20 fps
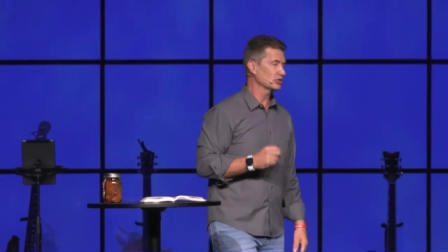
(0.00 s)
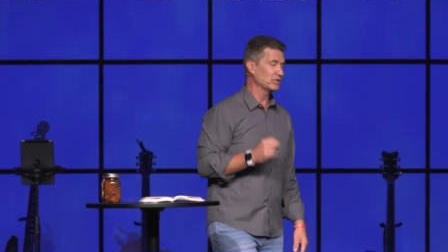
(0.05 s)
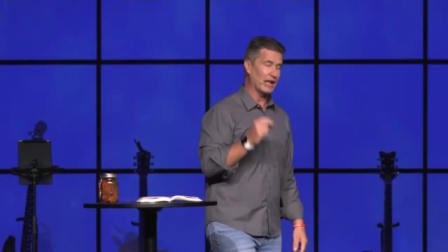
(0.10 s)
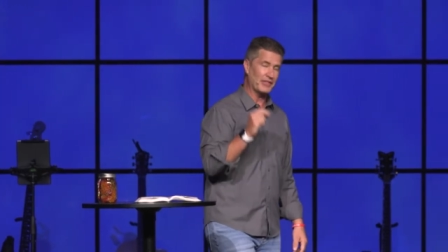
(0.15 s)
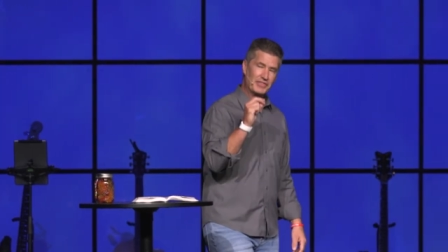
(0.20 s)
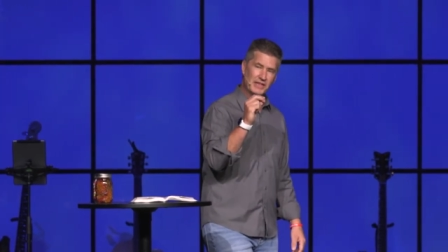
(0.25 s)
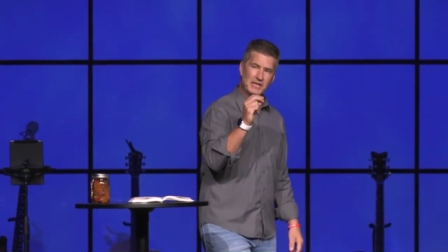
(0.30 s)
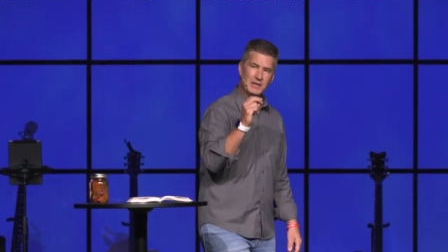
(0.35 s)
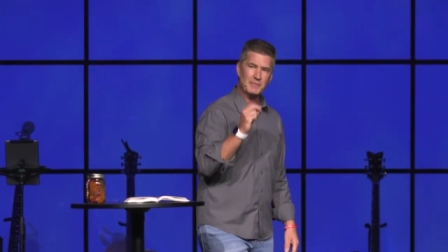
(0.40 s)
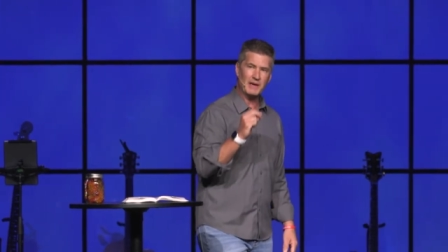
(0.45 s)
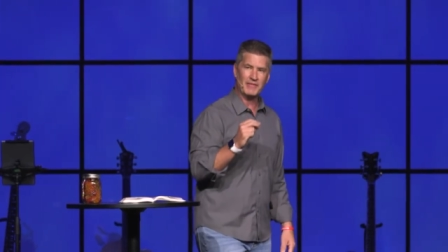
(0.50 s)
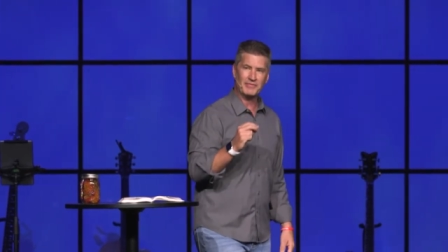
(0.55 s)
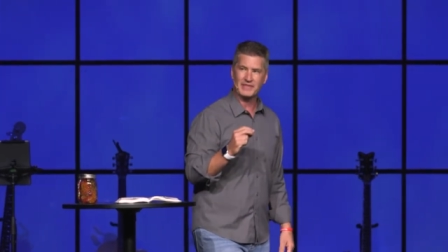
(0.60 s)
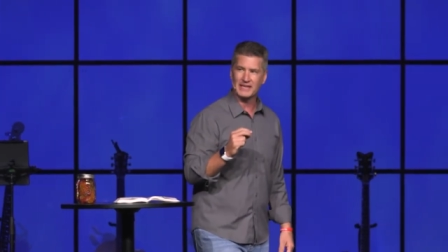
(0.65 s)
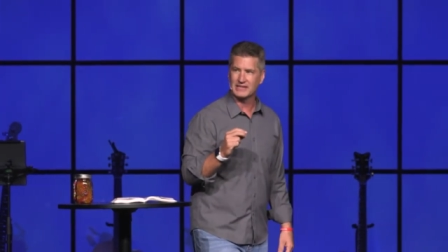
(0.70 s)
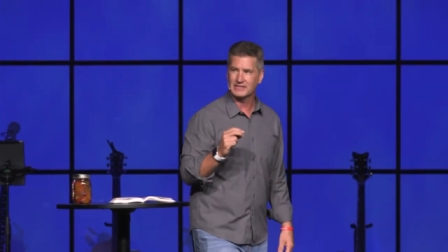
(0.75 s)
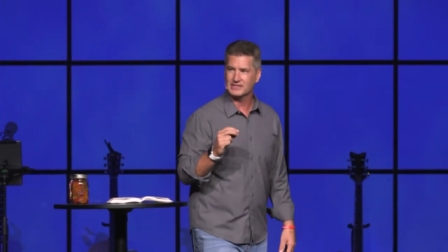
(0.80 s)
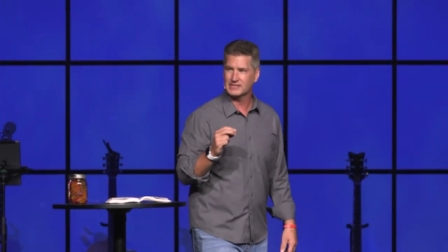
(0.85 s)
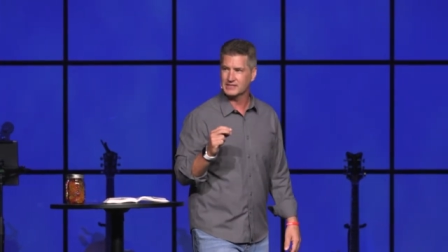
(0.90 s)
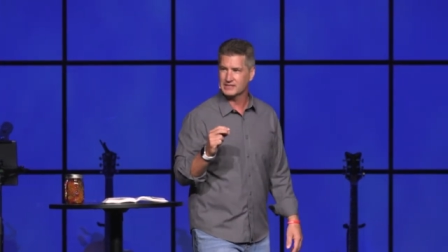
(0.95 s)
Now think about
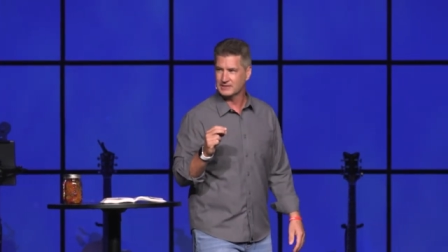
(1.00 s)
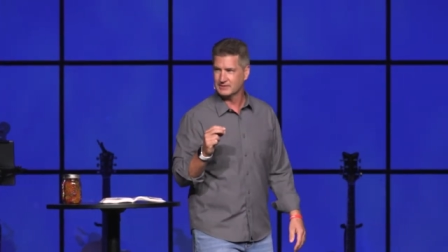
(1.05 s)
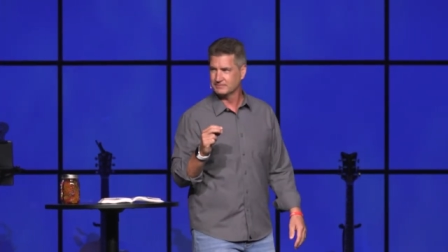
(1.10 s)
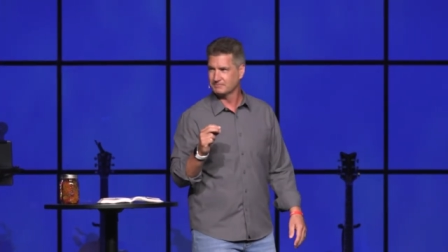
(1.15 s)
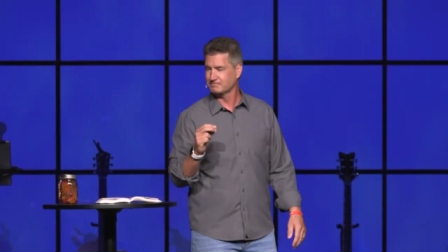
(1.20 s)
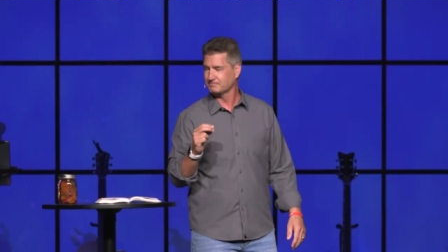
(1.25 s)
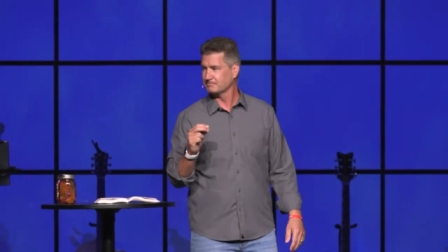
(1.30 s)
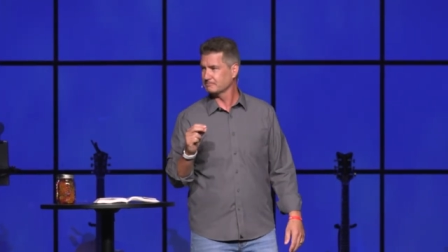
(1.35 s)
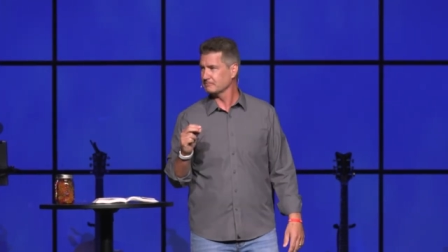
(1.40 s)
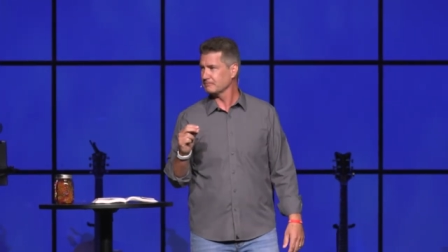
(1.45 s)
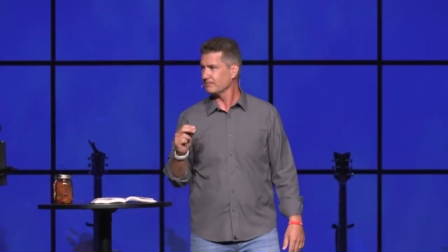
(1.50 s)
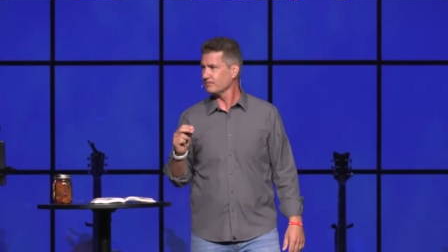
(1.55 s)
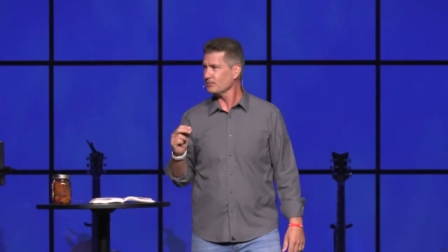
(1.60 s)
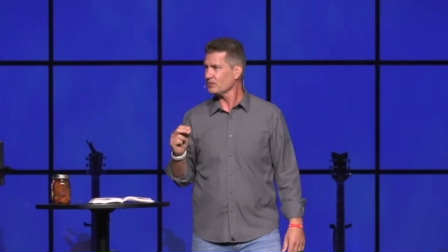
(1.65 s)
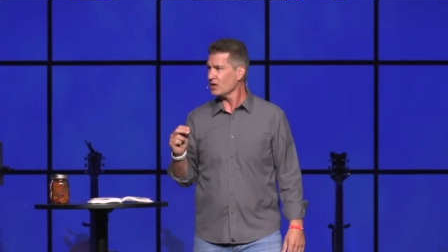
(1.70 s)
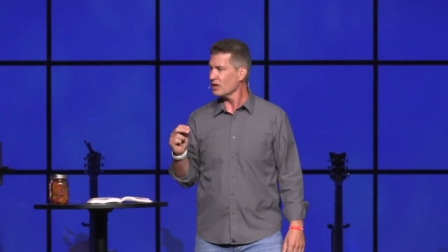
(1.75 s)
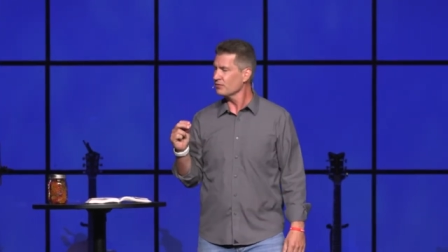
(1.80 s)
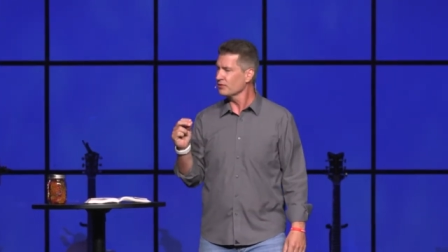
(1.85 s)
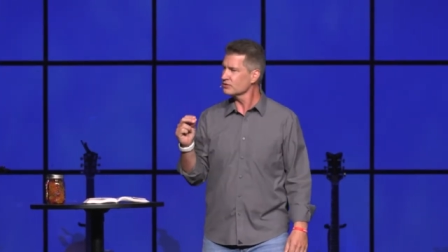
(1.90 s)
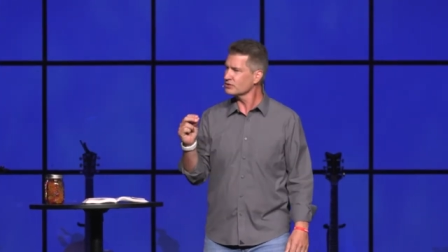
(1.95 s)
this.
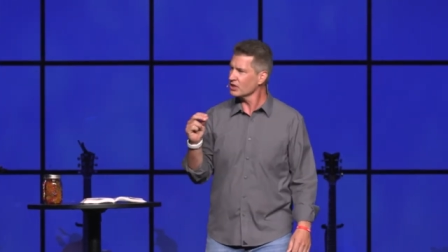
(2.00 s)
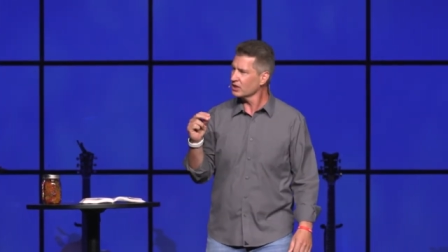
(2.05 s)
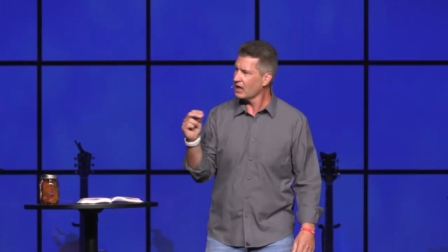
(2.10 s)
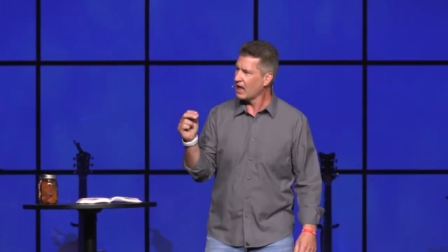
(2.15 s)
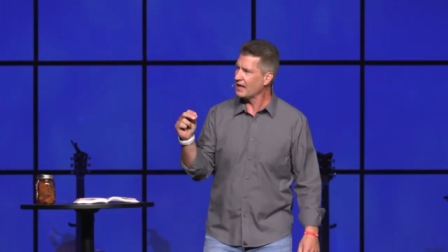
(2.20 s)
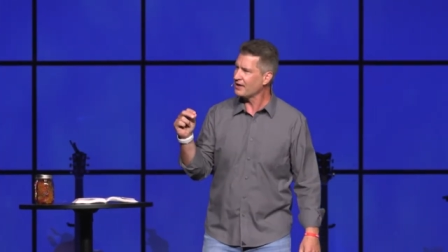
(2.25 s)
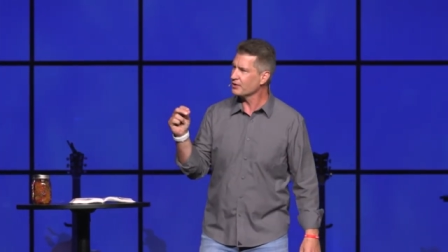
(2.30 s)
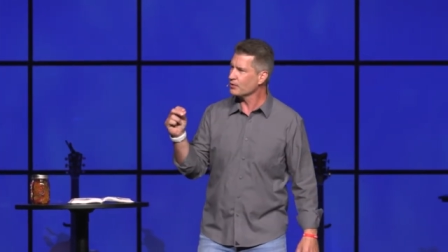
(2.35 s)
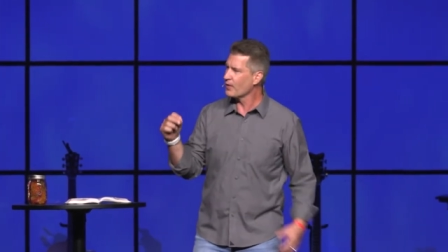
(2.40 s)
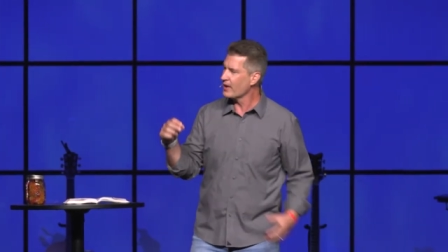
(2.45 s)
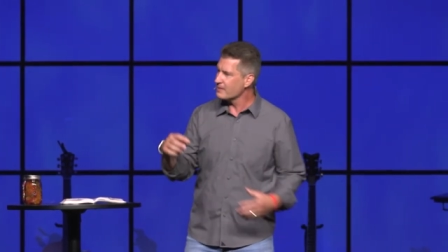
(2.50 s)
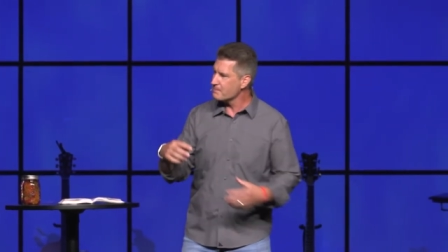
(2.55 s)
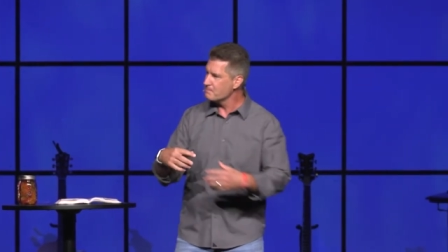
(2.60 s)
There's a lot of great